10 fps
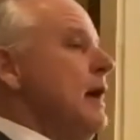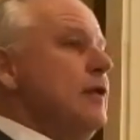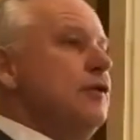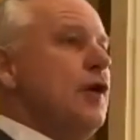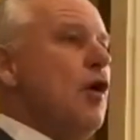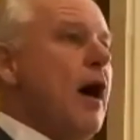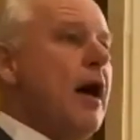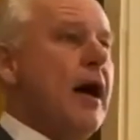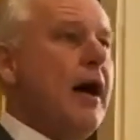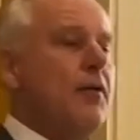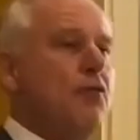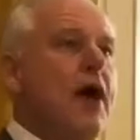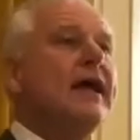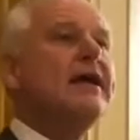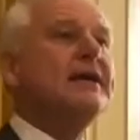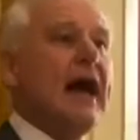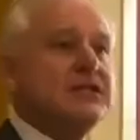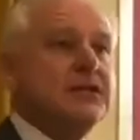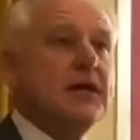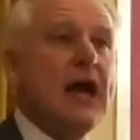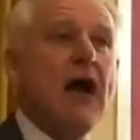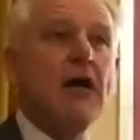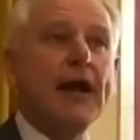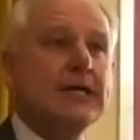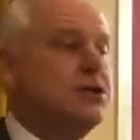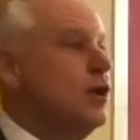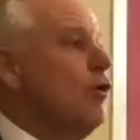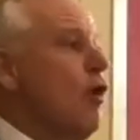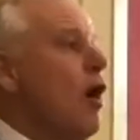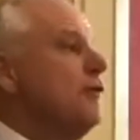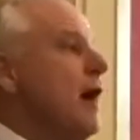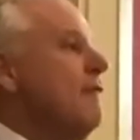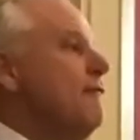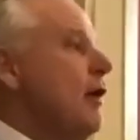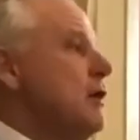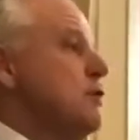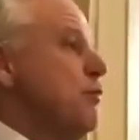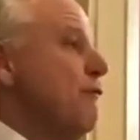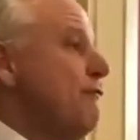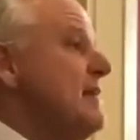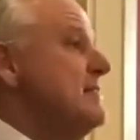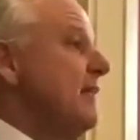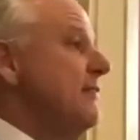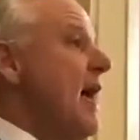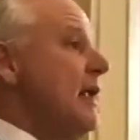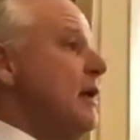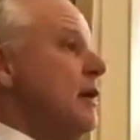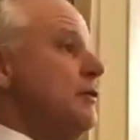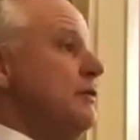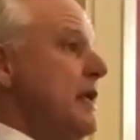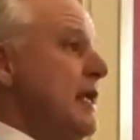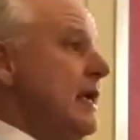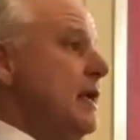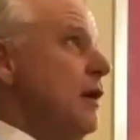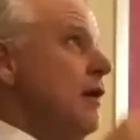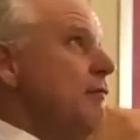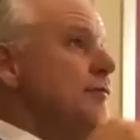And so recognizing that congregations across our fellowship were facing that need of